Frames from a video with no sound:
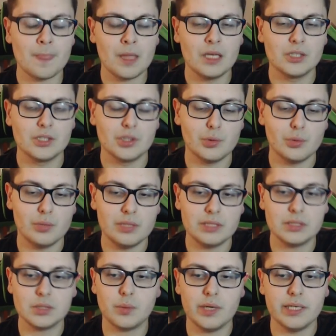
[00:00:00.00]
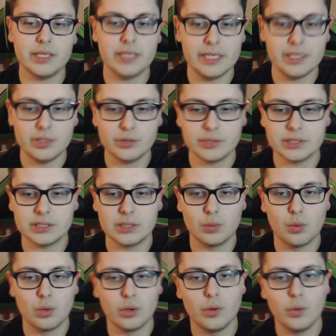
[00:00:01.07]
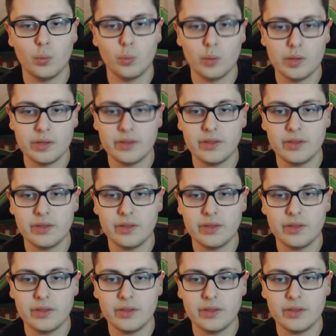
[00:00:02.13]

So this is quite an interesting one with